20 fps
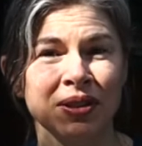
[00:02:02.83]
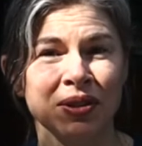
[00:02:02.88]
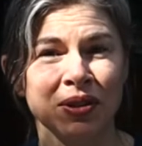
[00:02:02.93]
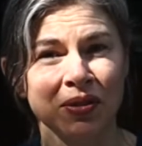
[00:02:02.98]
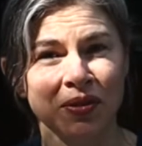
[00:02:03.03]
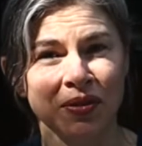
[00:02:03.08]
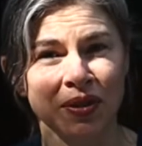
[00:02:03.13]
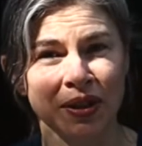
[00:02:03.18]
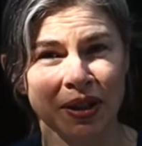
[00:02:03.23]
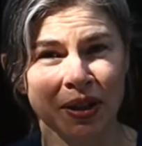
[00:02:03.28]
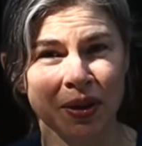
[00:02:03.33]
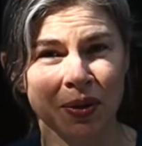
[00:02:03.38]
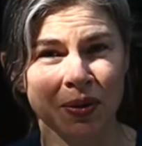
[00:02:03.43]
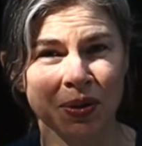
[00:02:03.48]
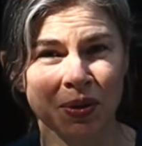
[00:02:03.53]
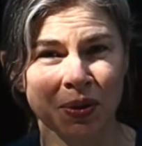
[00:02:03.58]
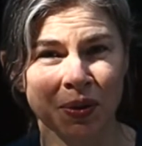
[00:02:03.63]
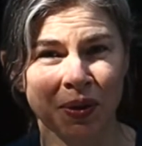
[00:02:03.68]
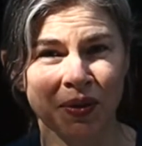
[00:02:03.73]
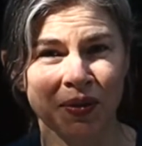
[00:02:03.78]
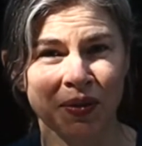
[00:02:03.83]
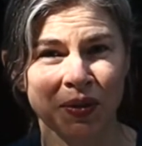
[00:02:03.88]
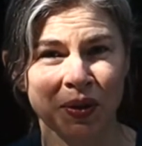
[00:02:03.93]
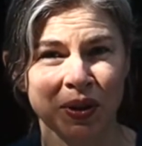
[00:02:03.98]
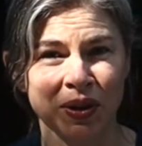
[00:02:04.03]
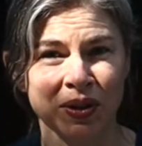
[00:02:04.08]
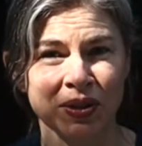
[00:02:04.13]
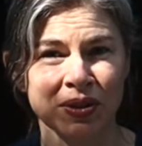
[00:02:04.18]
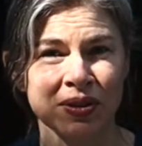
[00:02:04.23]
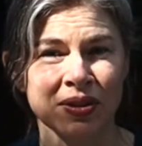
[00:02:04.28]
good video tour
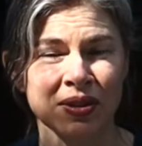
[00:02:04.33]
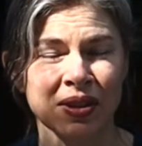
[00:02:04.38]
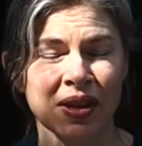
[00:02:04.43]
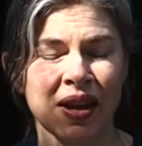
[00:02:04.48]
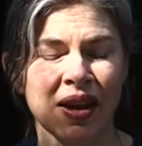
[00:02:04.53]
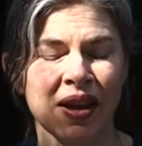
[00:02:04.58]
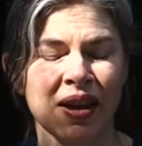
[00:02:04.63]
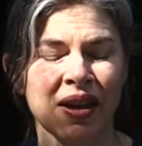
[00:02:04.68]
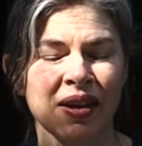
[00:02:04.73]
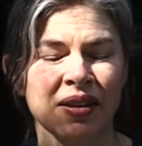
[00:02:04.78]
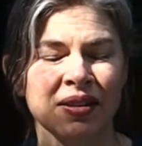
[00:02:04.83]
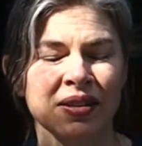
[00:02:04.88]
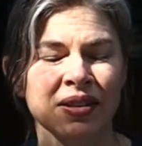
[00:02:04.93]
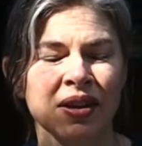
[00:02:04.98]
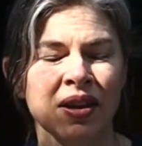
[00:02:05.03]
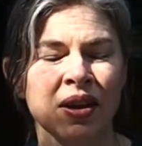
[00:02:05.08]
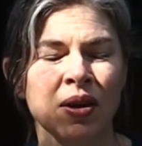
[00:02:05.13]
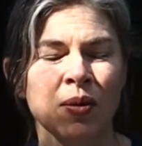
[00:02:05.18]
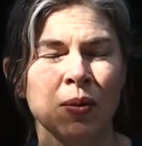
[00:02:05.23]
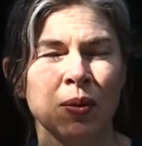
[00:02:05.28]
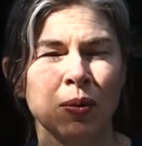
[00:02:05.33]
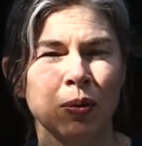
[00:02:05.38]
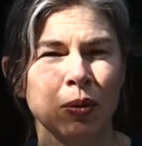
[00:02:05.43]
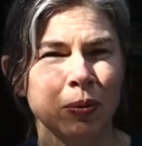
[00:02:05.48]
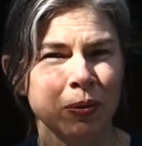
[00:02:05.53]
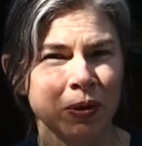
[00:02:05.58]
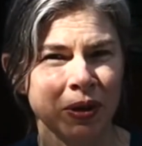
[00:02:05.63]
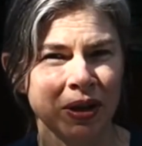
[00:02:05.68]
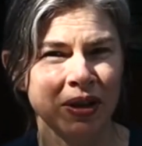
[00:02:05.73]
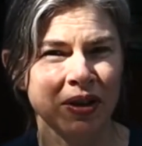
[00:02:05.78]
first, and we were
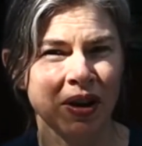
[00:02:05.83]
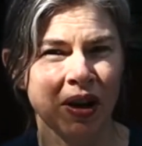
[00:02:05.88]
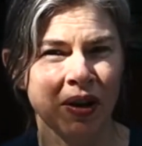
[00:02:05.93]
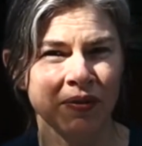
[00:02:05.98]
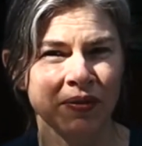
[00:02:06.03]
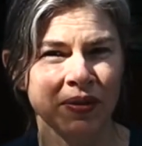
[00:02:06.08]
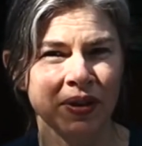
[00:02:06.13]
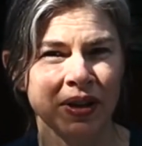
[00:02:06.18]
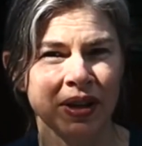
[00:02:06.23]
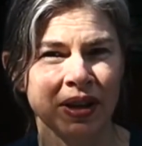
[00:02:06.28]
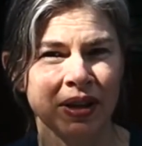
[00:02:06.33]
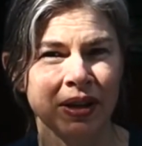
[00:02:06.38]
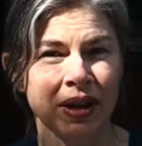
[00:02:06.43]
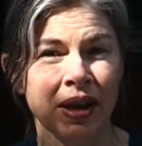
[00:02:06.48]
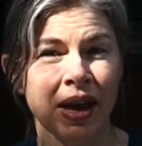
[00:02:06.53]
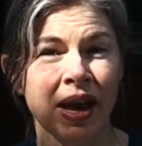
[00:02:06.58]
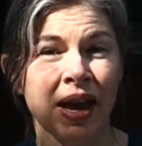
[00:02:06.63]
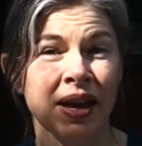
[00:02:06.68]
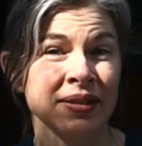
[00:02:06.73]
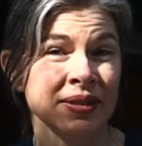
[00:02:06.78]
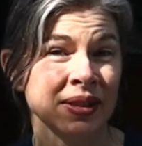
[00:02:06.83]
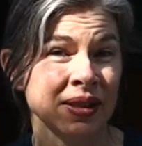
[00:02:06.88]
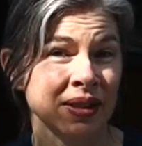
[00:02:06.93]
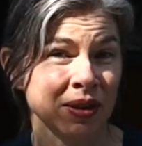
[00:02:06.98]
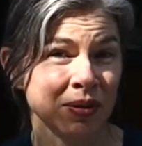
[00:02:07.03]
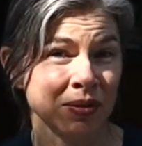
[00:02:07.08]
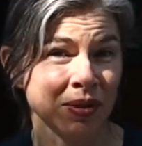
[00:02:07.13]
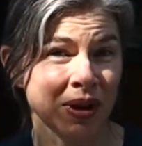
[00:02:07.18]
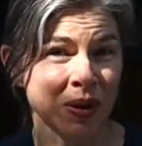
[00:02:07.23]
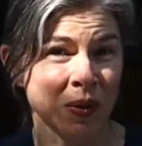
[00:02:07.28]
pretty confident asking
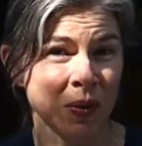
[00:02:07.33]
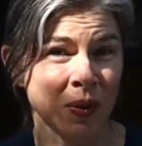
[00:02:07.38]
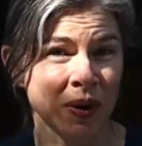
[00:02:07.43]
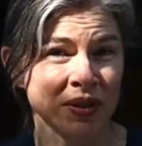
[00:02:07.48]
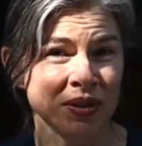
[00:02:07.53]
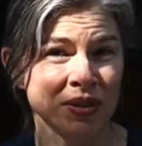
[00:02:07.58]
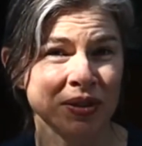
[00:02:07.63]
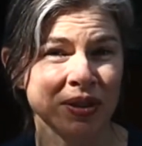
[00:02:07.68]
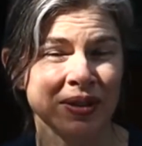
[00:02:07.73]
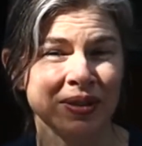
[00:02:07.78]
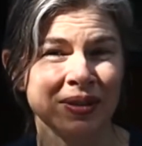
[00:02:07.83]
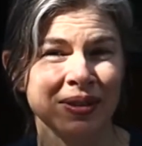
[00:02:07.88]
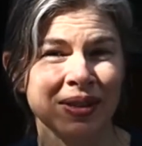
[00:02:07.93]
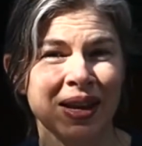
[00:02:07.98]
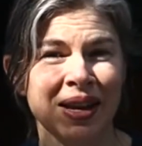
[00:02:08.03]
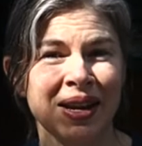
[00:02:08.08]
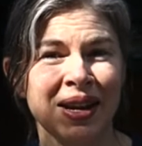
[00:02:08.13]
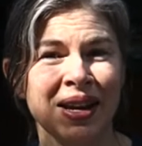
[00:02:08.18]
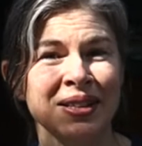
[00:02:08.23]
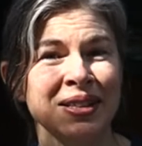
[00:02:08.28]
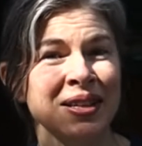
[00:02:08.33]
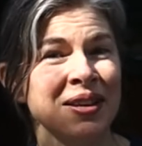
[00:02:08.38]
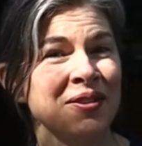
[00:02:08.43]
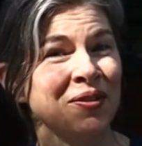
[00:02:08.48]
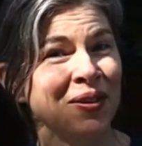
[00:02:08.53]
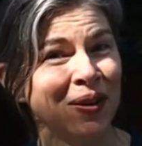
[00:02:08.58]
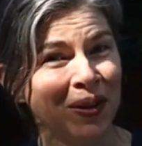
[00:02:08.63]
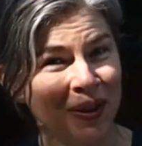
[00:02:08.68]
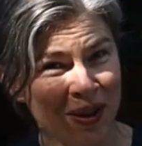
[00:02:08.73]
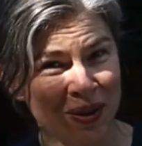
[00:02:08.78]
the right questions and asking
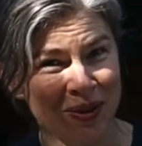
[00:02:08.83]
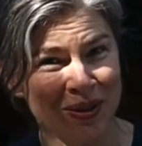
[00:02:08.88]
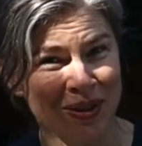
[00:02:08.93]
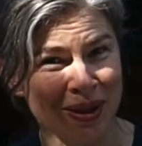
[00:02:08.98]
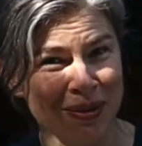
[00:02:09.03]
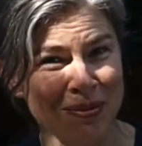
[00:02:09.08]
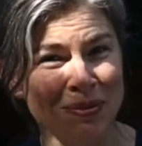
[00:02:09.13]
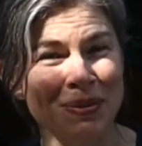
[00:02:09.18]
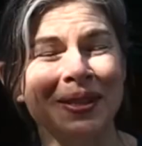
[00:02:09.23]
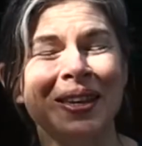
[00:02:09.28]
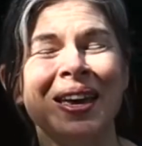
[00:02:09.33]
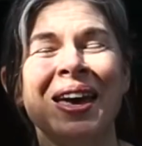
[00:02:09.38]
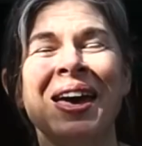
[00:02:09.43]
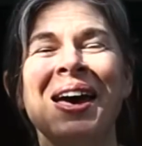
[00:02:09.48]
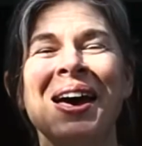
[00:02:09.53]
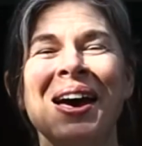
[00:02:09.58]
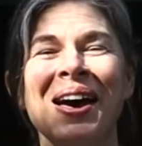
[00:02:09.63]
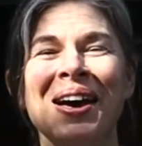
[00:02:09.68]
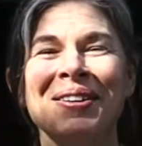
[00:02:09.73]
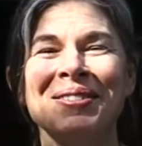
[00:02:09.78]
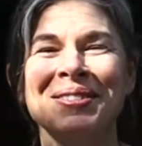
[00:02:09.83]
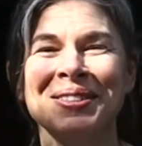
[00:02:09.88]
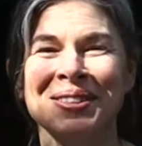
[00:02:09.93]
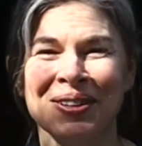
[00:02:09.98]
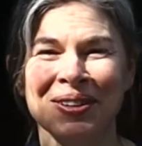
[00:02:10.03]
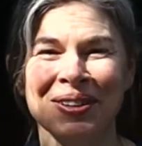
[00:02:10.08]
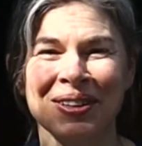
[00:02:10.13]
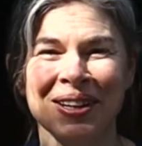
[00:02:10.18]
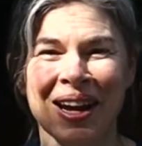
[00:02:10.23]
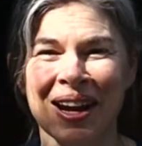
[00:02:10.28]
for close-ups of
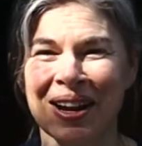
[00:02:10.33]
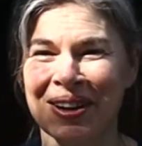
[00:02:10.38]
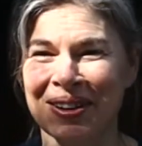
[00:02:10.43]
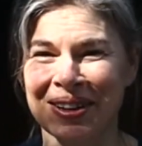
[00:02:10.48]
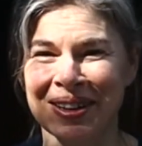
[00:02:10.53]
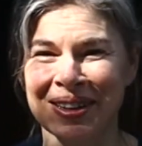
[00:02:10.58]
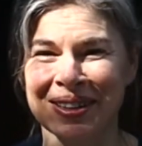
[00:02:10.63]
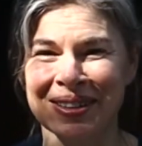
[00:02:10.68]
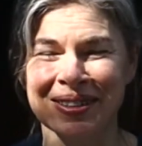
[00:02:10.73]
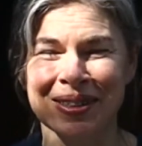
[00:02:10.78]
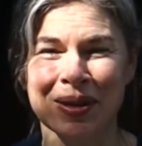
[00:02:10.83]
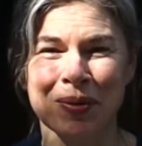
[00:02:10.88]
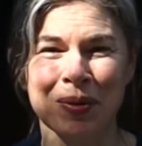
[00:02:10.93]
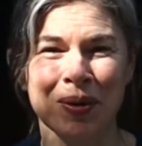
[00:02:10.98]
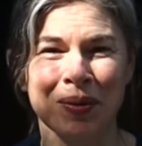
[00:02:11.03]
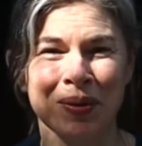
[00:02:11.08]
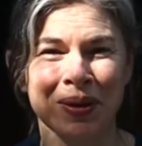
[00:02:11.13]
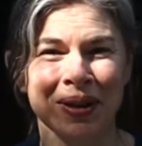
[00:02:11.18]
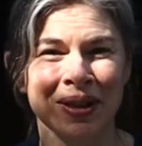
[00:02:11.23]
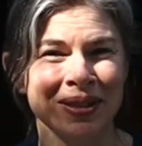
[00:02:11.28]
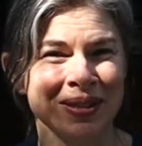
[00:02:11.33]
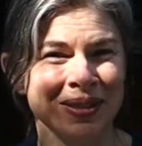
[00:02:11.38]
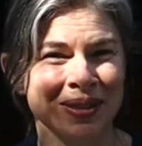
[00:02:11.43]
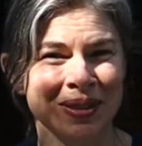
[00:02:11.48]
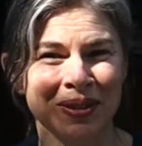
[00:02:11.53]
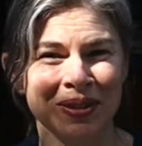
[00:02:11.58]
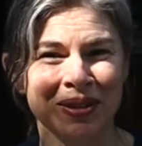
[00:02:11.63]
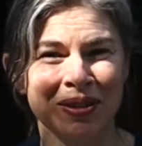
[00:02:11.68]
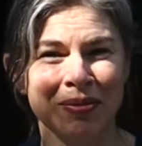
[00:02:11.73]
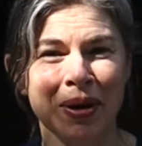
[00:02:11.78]
certain areas that we were
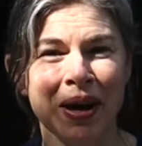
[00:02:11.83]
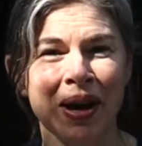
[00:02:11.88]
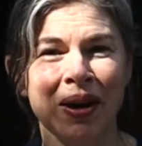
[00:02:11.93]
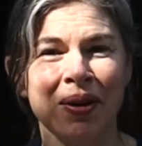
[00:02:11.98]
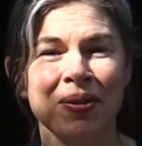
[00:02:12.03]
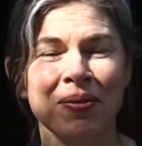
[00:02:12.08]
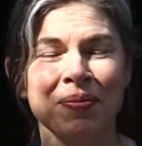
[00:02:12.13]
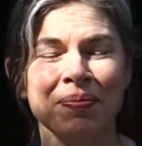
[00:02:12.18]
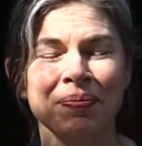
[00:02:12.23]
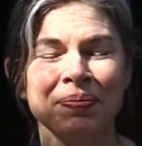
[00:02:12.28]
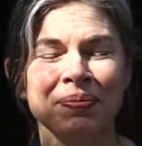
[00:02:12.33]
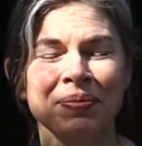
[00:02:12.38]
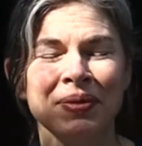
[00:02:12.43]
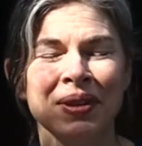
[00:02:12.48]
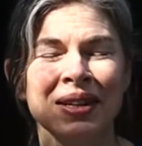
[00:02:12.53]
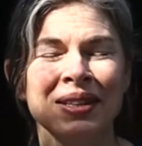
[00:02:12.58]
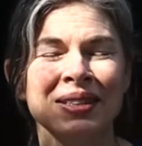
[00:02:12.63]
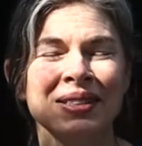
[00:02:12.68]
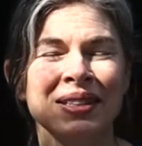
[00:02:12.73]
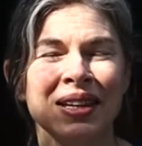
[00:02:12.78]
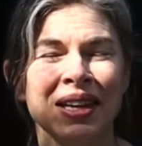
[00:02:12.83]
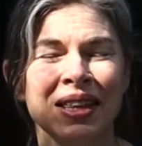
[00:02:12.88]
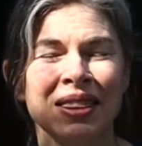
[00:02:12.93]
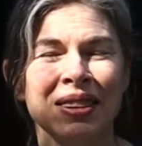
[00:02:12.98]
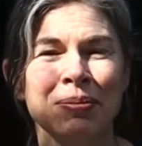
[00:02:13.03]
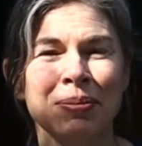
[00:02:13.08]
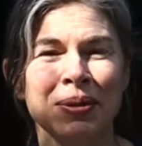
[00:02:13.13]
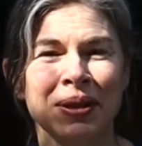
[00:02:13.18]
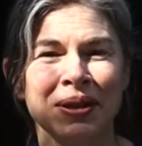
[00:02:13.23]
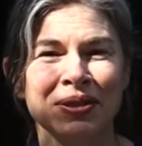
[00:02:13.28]
concerned about to get
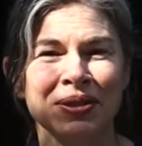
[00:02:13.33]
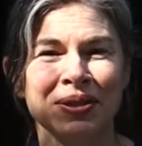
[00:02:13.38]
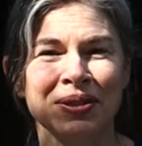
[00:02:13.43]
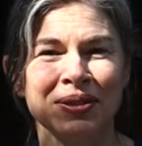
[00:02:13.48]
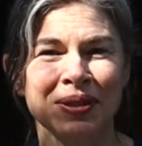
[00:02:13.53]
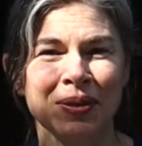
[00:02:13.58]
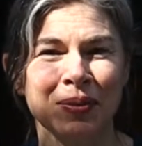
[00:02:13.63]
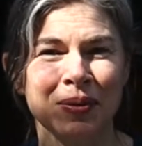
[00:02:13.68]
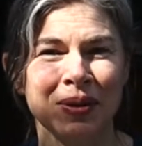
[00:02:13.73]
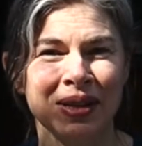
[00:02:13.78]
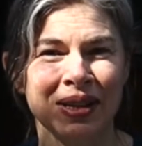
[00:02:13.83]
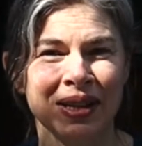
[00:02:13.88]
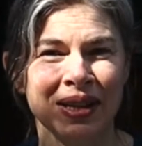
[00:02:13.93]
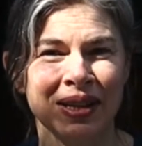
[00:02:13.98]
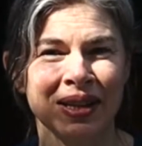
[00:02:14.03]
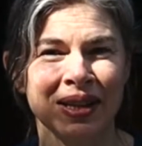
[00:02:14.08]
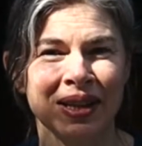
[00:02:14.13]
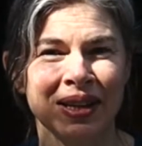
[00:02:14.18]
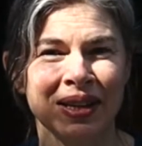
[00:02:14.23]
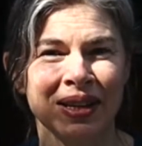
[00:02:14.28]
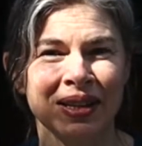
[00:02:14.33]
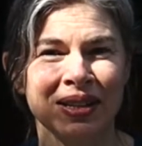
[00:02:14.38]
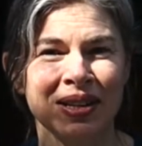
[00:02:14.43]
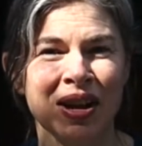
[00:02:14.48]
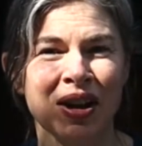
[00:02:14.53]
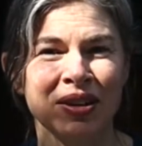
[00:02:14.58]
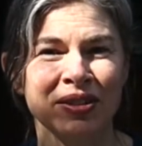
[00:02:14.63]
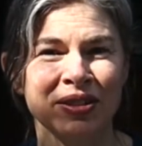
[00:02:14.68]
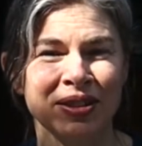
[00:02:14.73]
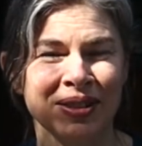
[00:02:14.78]
the pictures that we needed and
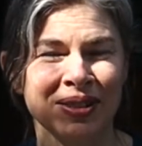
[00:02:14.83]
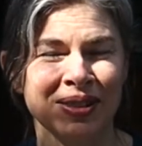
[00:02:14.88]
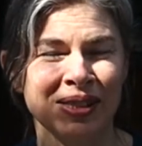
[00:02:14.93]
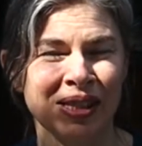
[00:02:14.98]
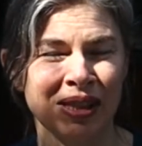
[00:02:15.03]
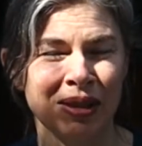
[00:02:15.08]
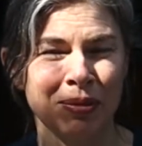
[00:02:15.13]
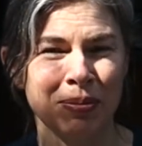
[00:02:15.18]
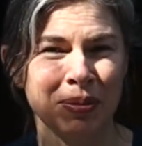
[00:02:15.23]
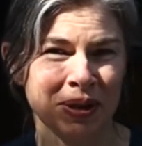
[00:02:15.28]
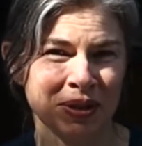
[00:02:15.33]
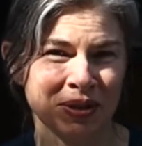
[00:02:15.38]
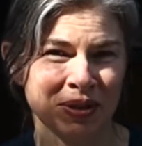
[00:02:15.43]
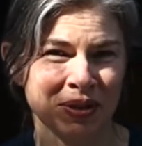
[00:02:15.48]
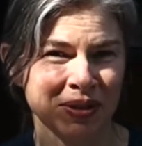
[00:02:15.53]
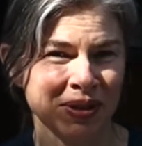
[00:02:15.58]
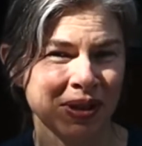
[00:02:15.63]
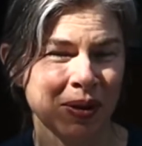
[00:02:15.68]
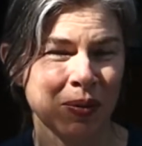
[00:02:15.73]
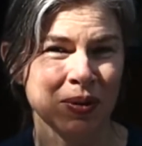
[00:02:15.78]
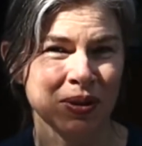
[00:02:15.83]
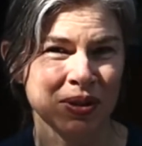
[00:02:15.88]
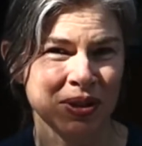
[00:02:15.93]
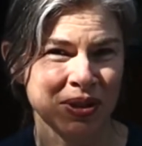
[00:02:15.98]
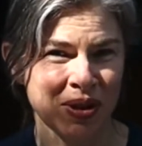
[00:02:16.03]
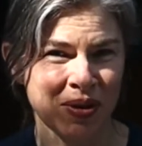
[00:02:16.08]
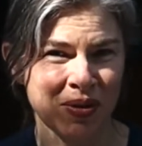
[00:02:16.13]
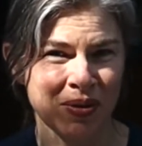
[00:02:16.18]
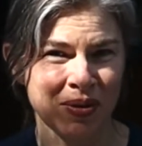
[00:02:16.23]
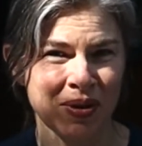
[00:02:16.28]
not just see the pictures that were
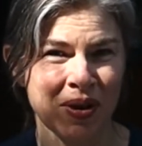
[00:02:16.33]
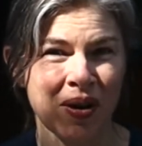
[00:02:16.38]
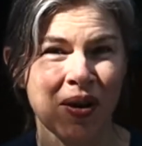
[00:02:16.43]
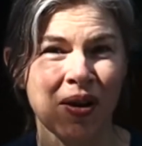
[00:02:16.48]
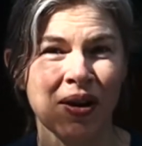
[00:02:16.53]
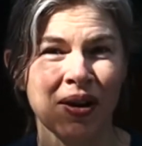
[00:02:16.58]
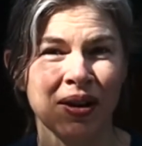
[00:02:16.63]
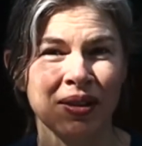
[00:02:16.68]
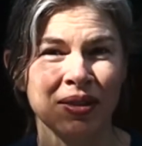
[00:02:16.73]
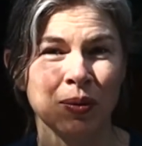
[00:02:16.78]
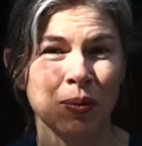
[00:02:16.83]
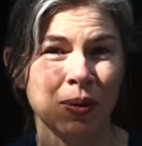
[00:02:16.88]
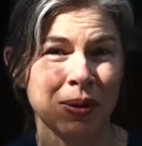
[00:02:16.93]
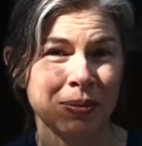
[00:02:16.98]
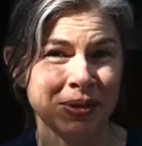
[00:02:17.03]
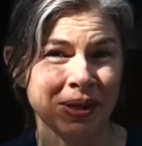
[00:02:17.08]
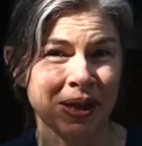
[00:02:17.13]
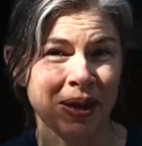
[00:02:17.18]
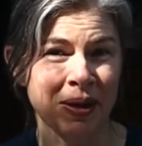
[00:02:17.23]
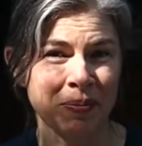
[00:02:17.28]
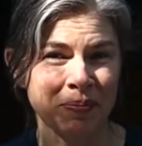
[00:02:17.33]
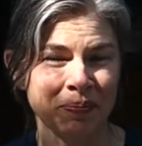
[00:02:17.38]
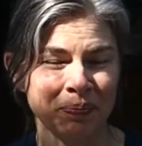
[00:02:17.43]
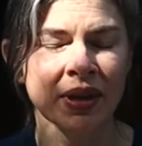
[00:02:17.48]
shown on the website.